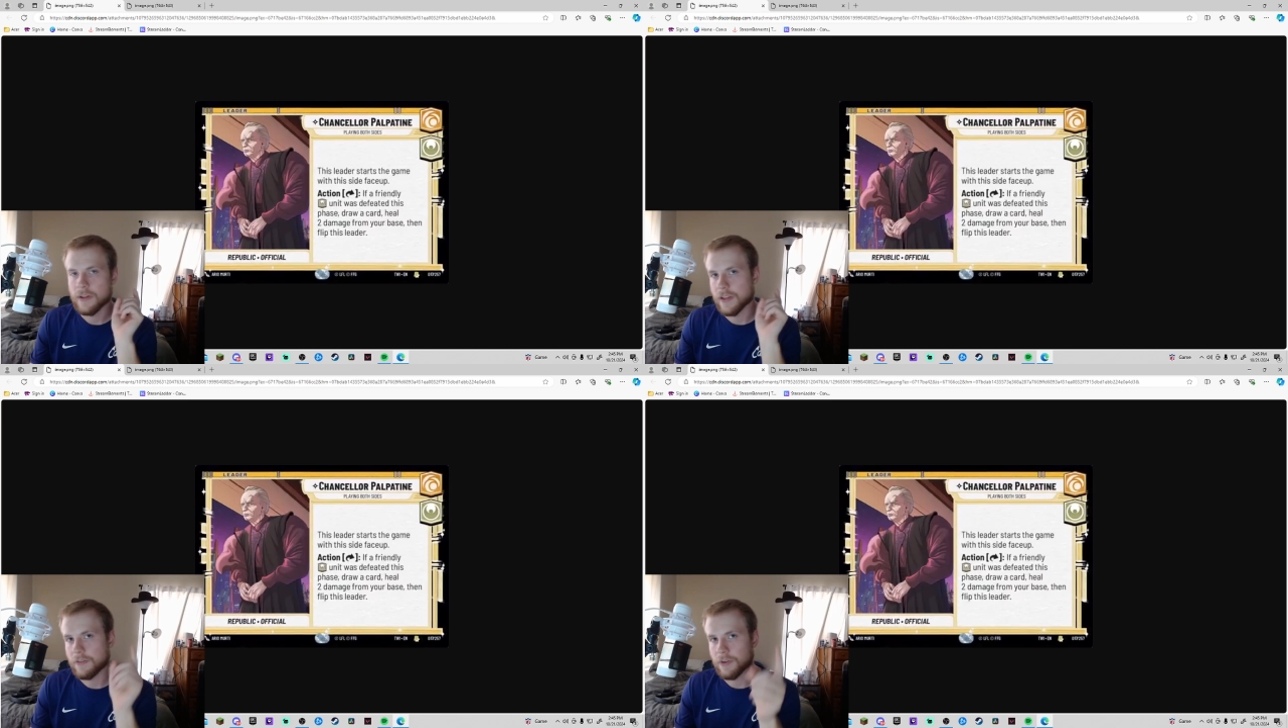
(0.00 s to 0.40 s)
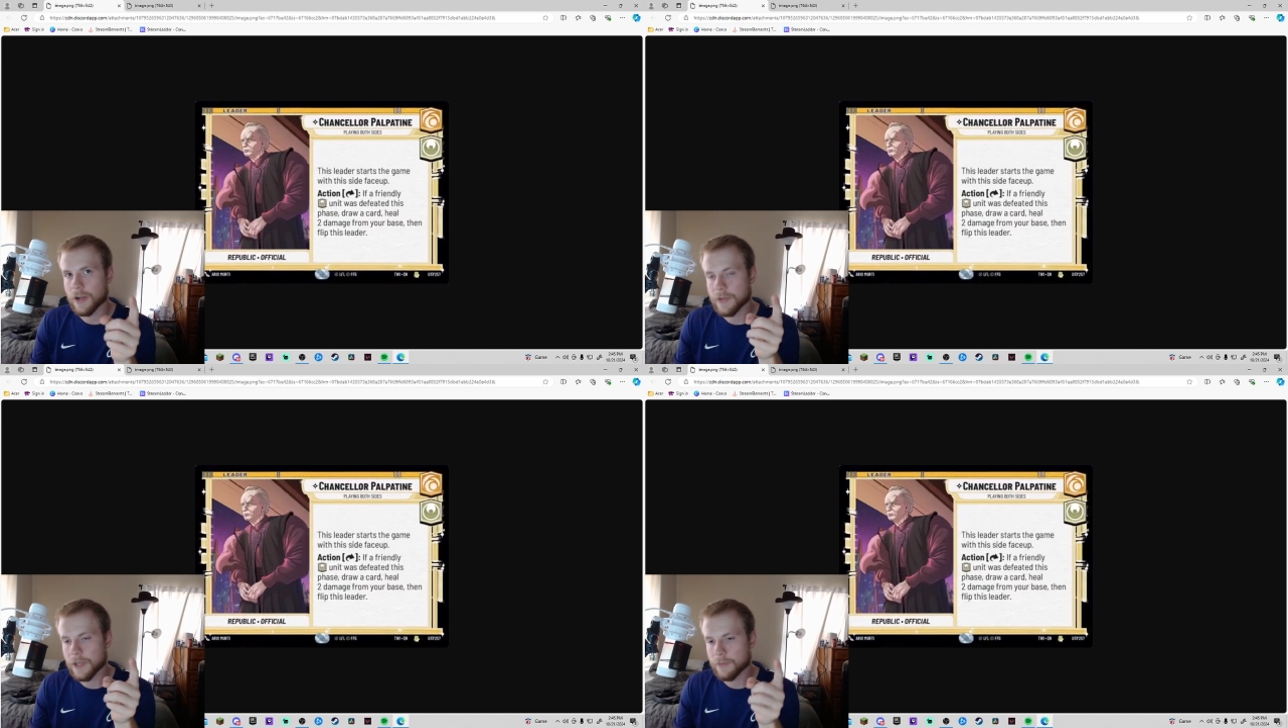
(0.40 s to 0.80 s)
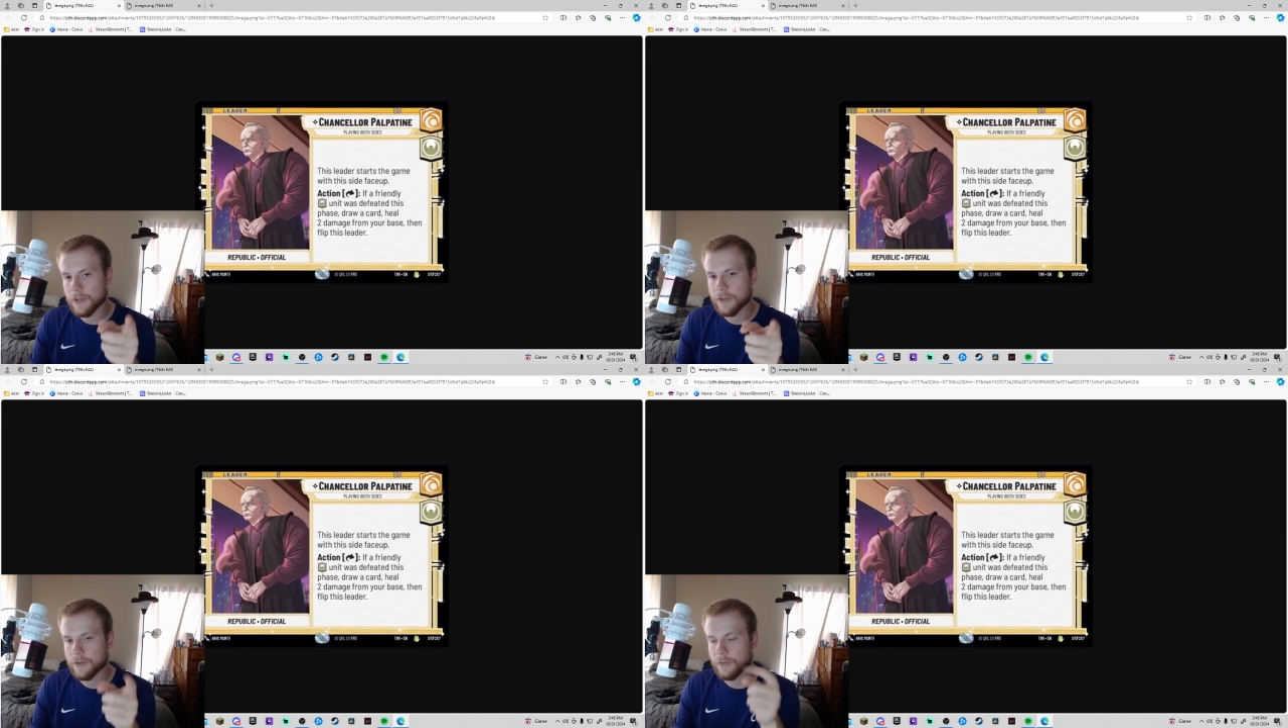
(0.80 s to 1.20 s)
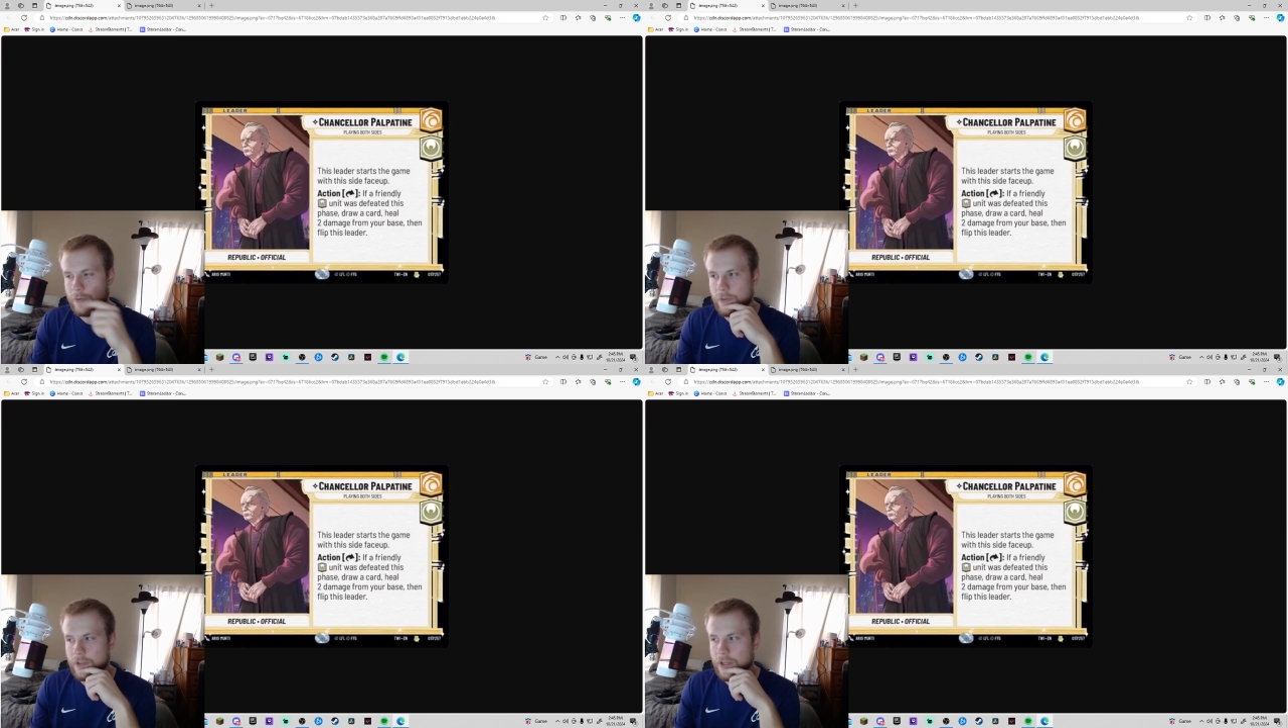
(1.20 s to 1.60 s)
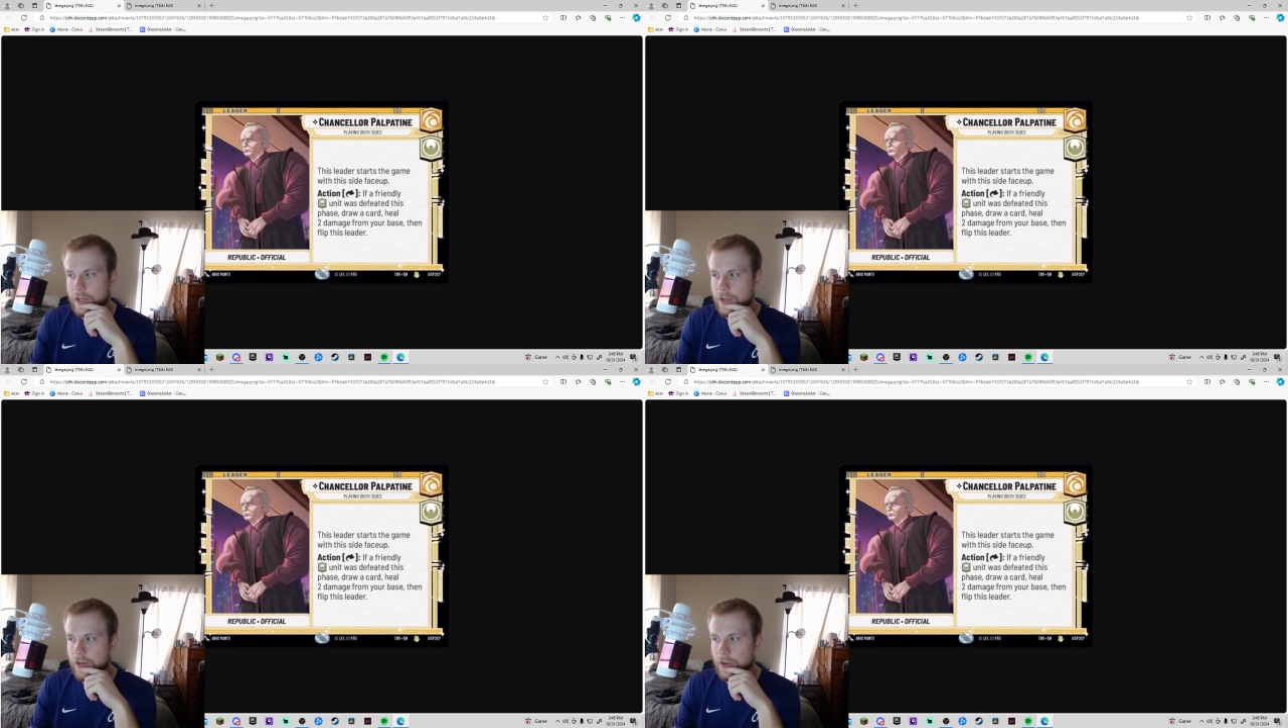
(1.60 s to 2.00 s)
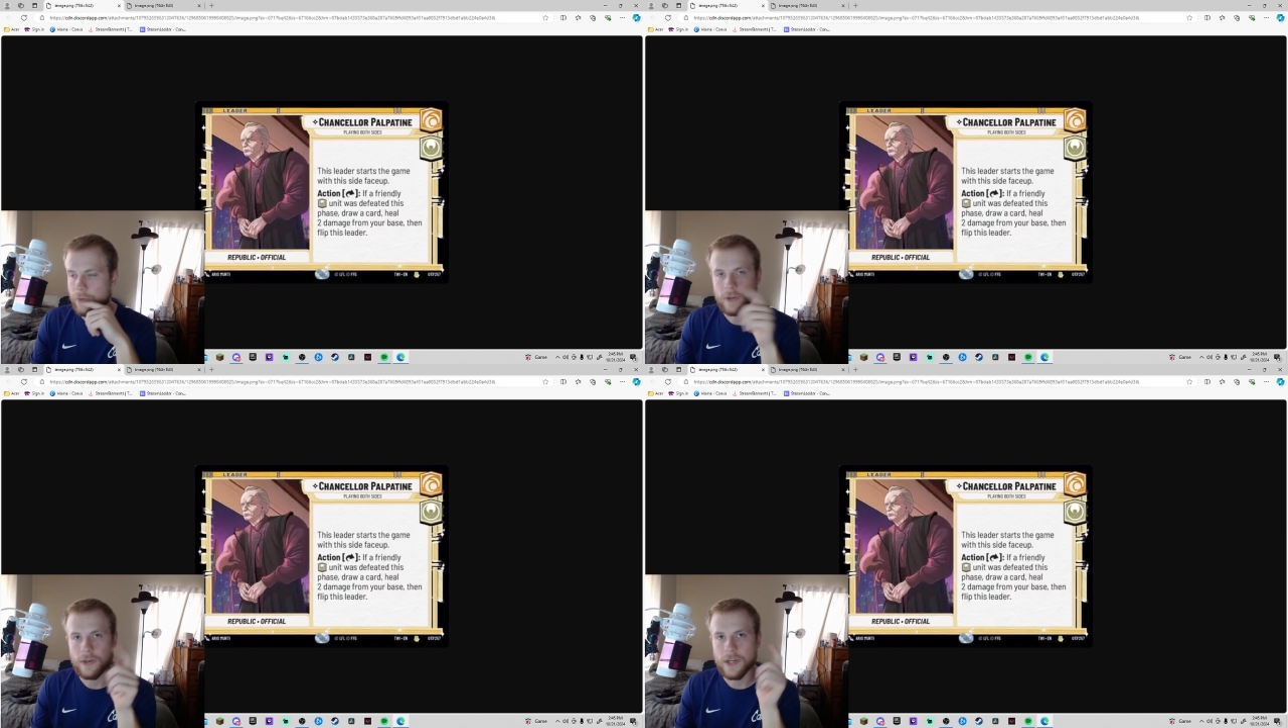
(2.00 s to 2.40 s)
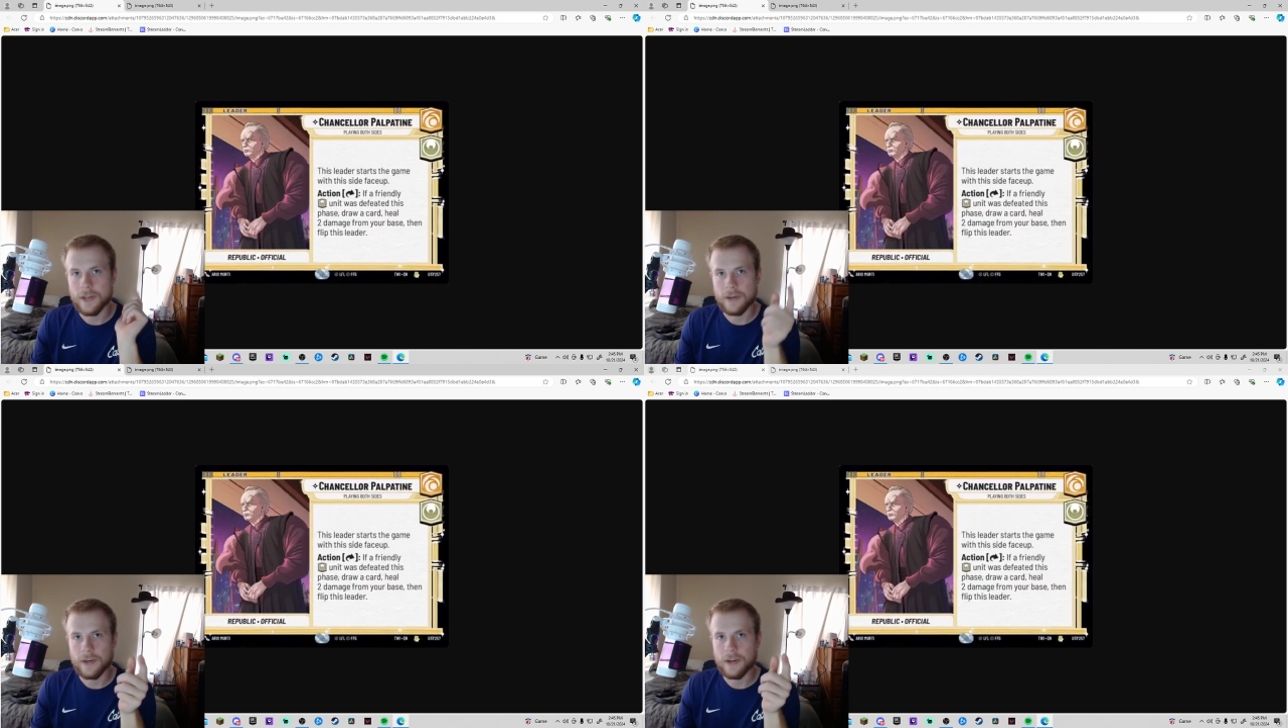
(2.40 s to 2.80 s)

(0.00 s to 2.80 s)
leave a comment down below, tell me what you think, and I will see you guys in the next